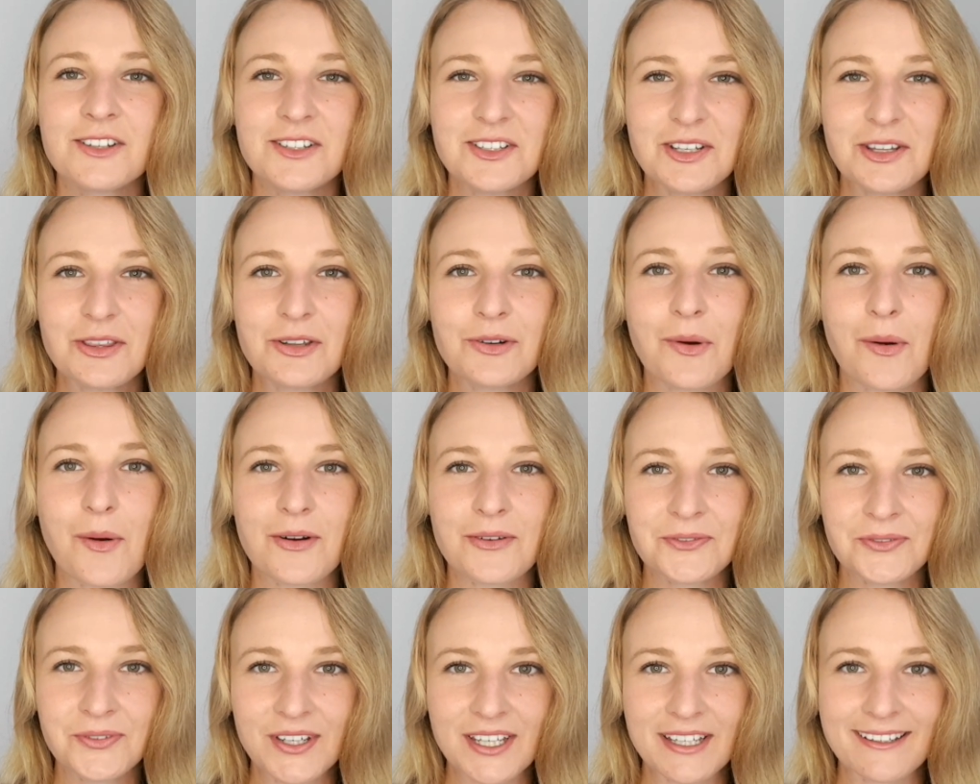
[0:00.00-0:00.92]
To throw a
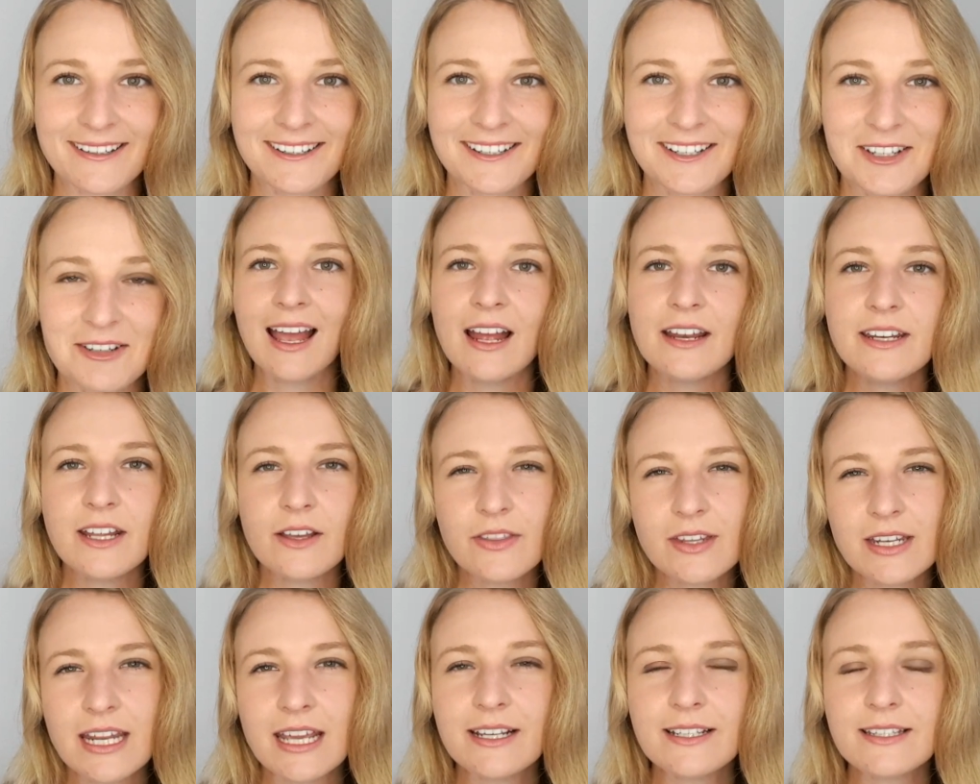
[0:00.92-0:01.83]
fit. Now
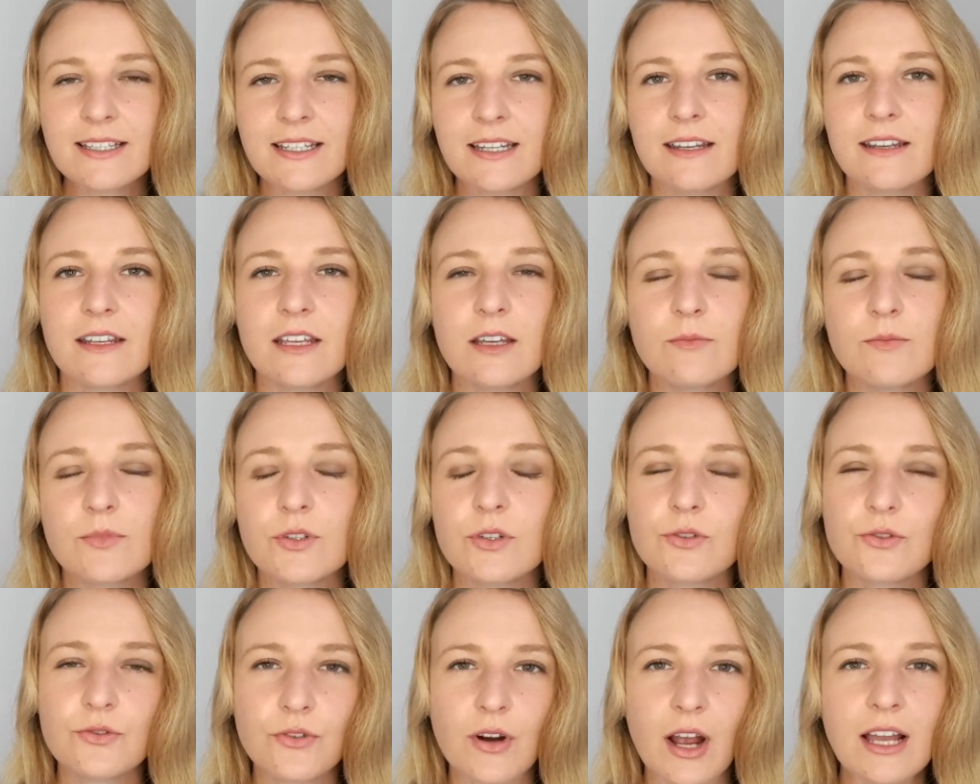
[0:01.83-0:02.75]
the next idiom, to
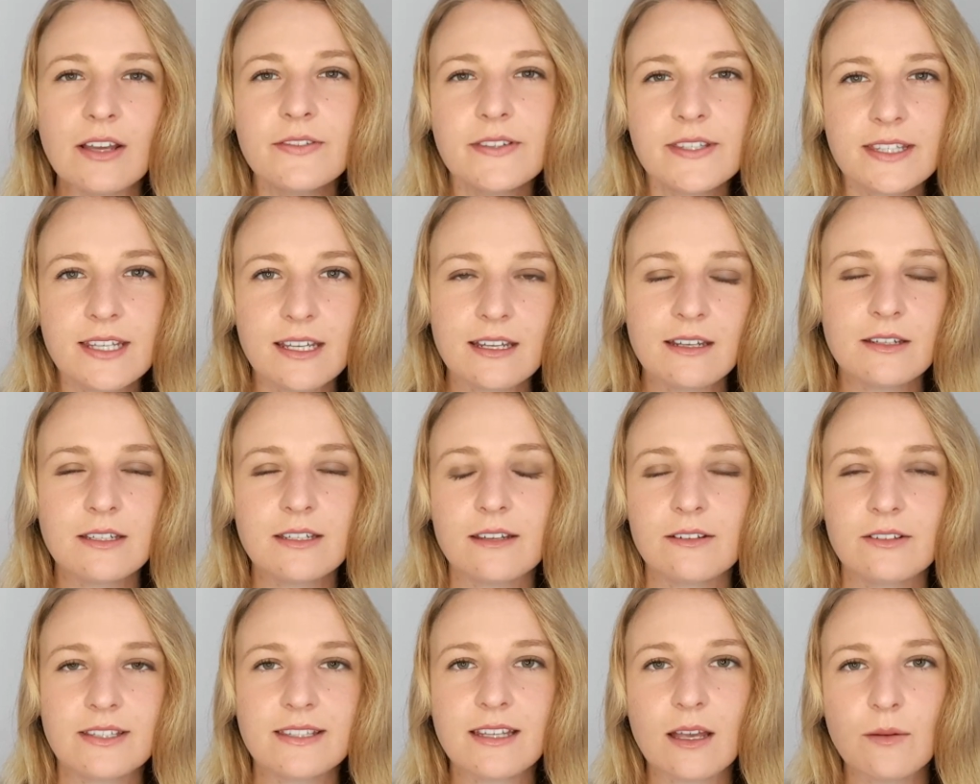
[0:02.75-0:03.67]
drive send
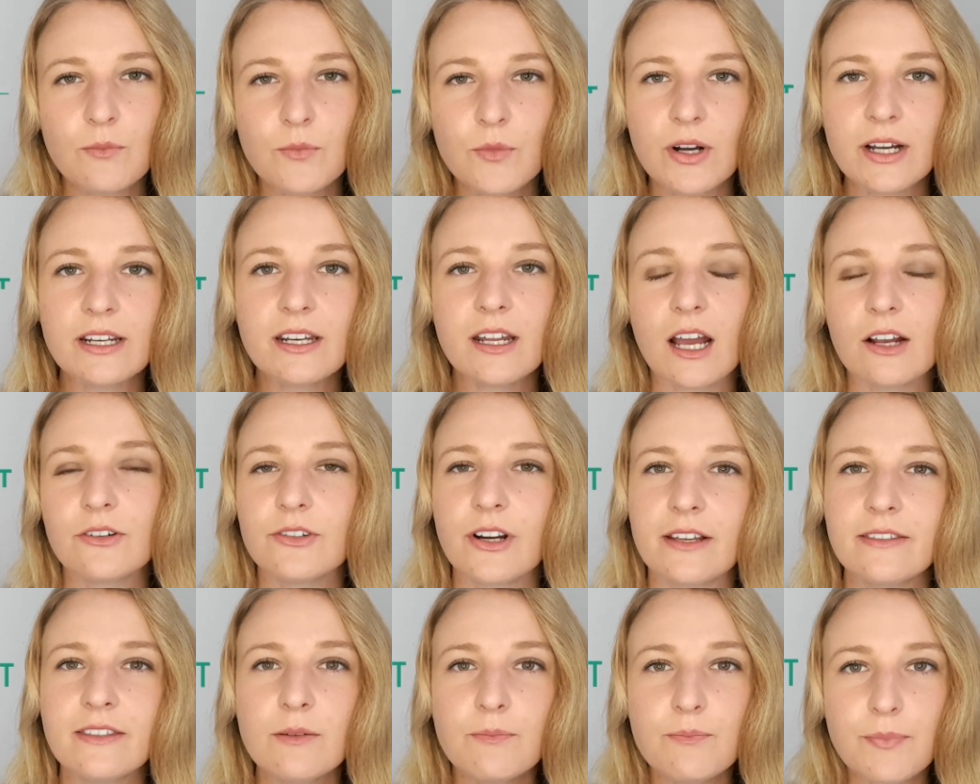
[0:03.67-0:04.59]
someone
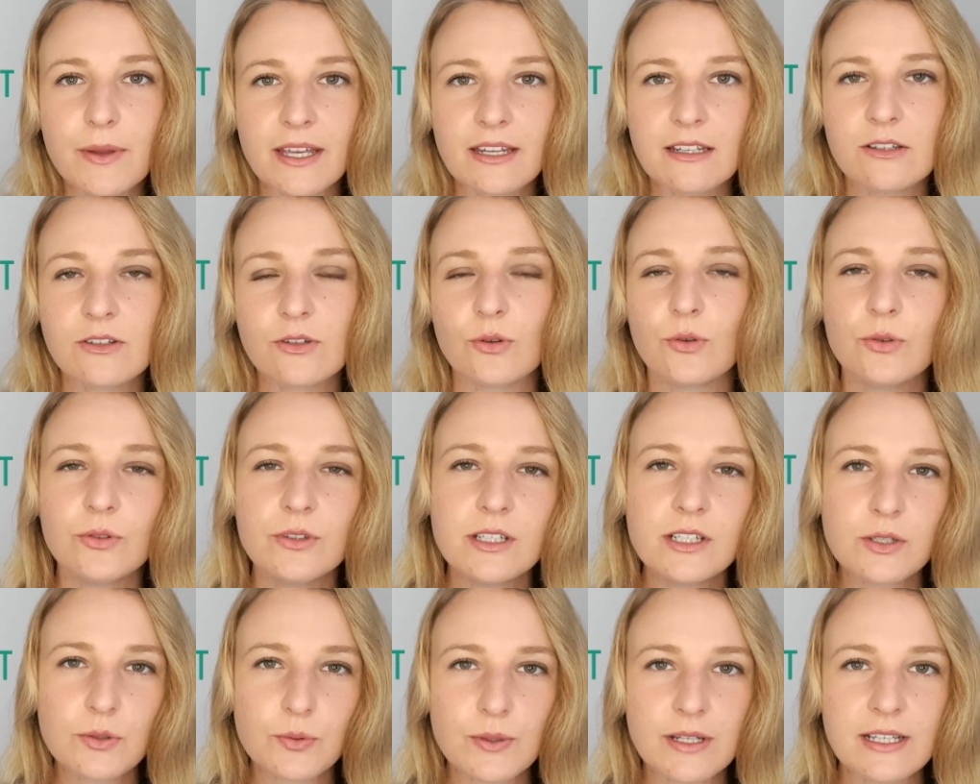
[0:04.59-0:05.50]
around the bend or
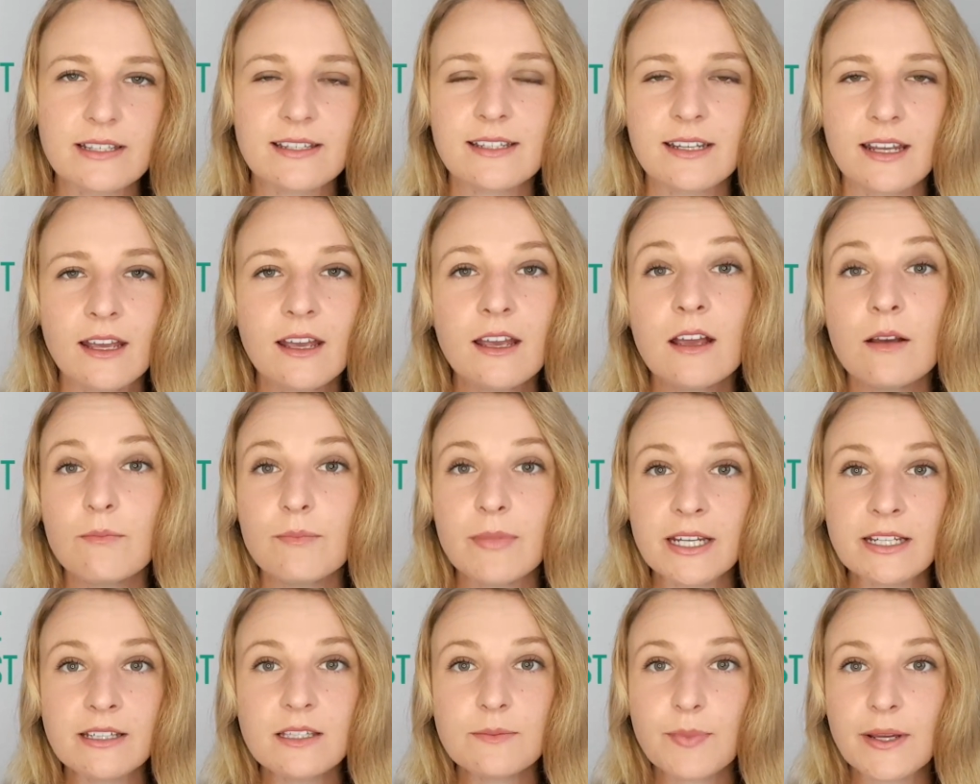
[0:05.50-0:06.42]
the twist,
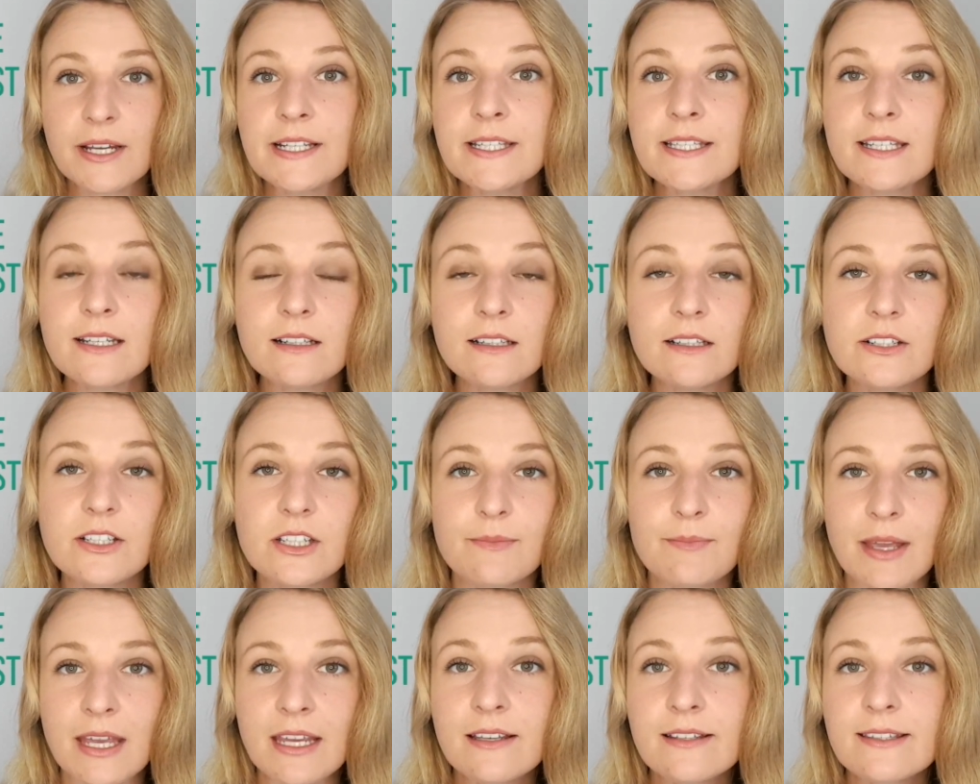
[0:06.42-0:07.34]
means basically to
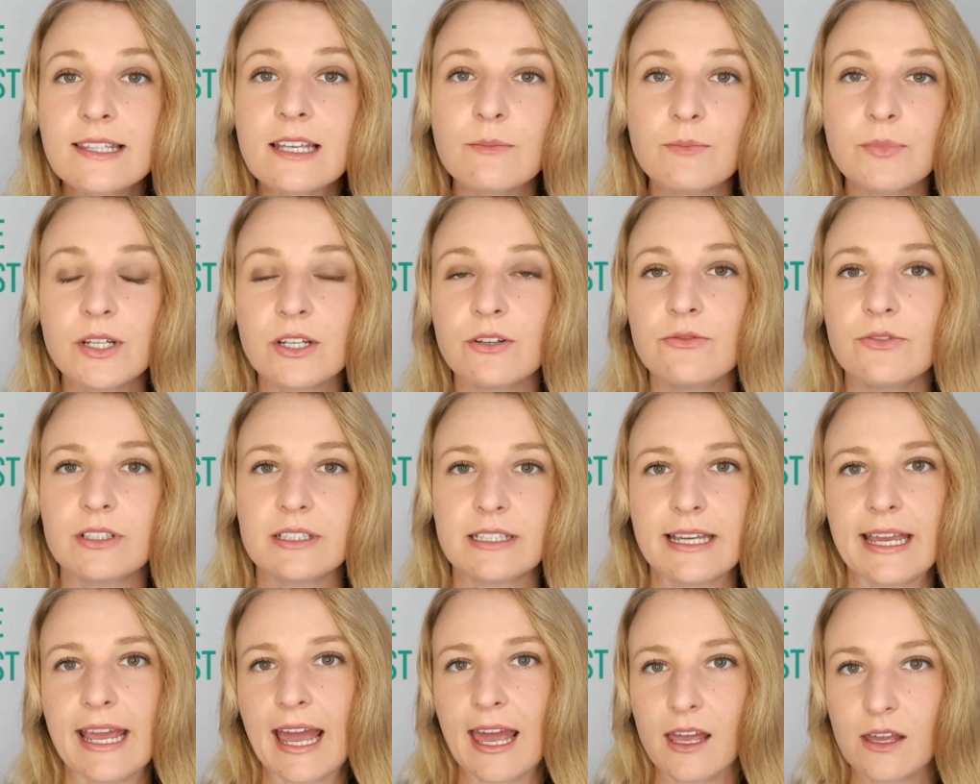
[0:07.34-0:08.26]
make somebody
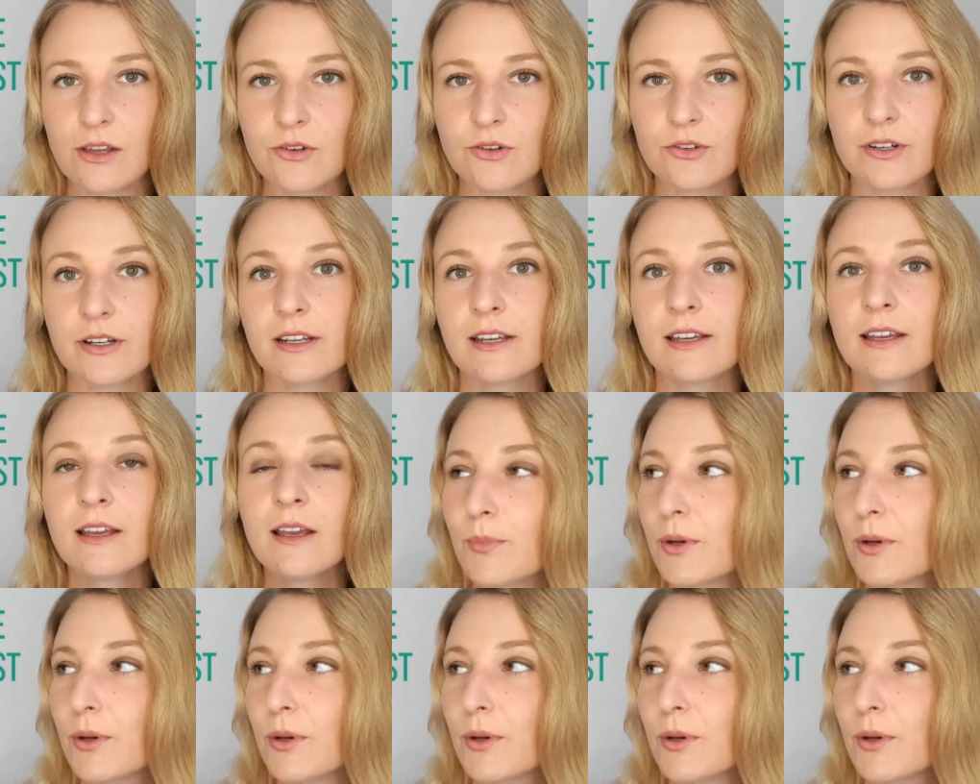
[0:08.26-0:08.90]
really angry.